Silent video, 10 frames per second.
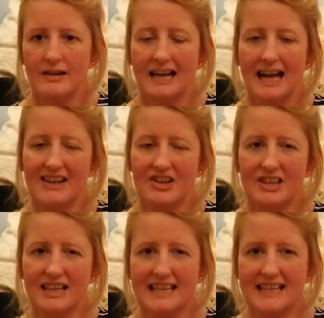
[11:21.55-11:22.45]

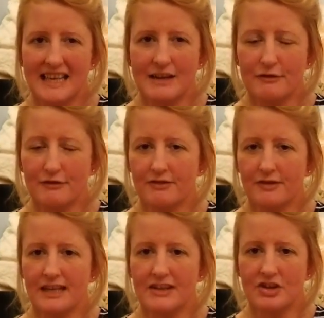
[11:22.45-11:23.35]
actually live
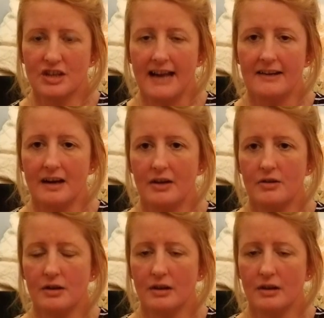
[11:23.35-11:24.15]
in the shadow